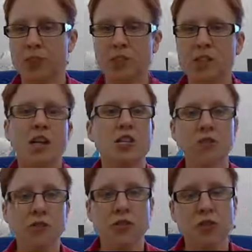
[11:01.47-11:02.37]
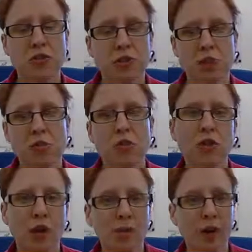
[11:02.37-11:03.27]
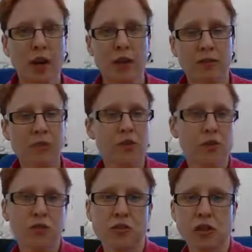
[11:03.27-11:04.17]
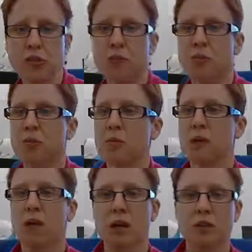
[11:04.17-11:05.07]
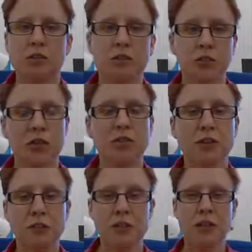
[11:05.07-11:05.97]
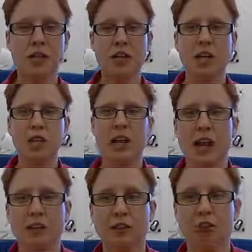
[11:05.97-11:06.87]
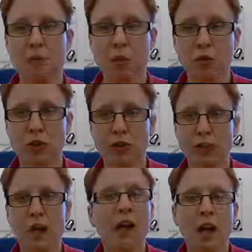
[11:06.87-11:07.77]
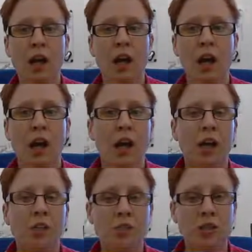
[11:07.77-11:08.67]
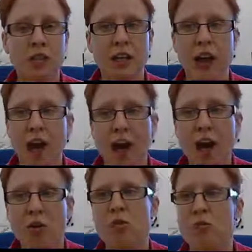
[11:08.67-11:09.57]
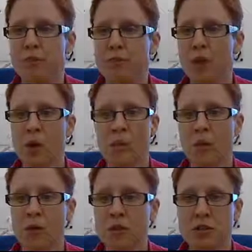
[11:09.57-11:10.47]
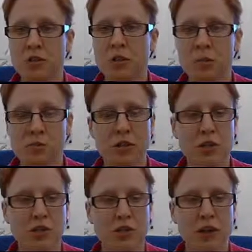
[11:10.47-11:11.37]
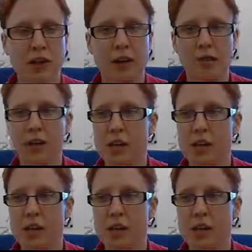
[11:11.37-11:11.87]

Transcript: This is actually research that is ongoing at the University of Southampton, where TU Delft alumni is actually actively modeling to see how birds in the prehistoric